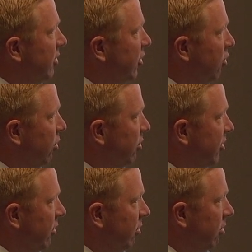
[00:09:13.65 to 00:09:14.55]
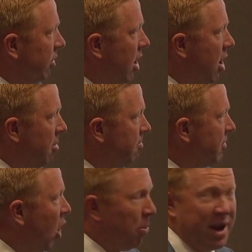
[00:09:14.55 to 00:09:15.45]
to
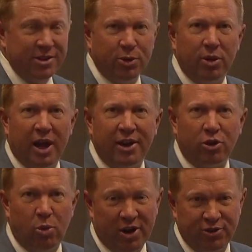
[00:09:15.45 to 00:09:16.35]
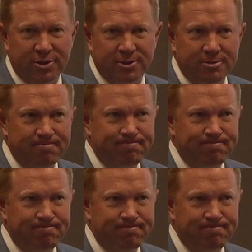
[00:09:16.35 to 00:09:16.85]
help answer a lot of your questions.